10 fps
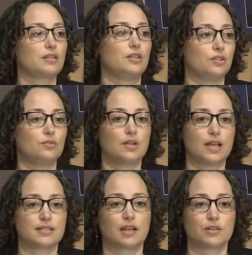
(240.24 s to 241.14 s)
to do
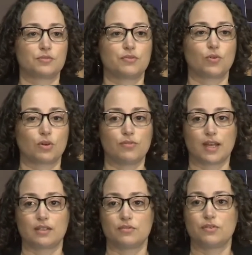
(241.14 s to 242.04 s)
as a country for
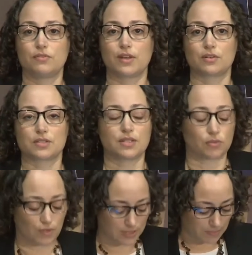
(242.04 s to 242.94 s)
effective federal civil
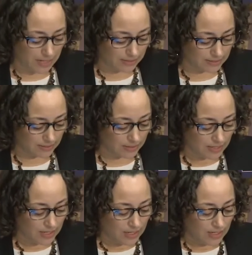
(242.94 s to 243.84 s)
rights policy.
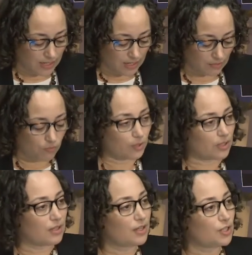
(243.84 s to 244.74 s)
It
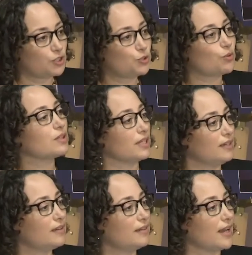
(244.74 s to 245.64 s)
will surely
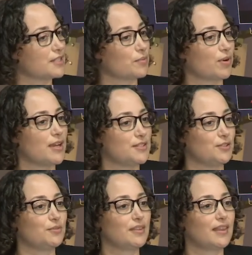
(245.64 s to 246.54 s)
not surprise
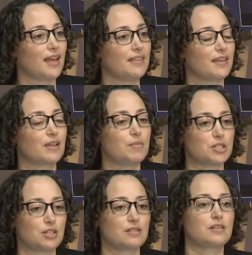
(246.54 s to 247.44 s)
you that the
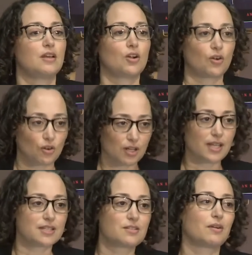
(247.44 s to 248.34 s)
Commission's
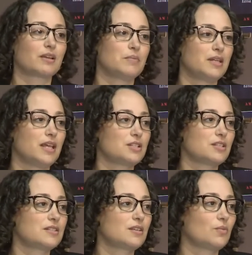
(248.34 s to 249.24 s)
earliest
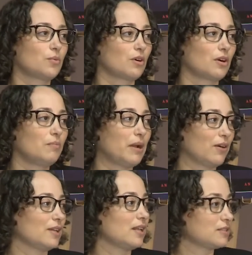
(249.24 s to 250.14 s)
recommendations were
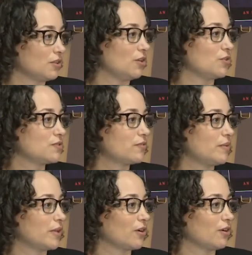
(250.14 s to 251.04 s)
parallel to those
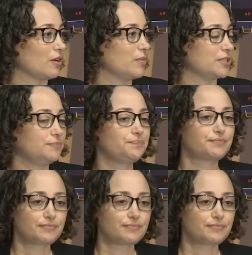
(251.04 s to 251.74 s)
from the Kerner Commission,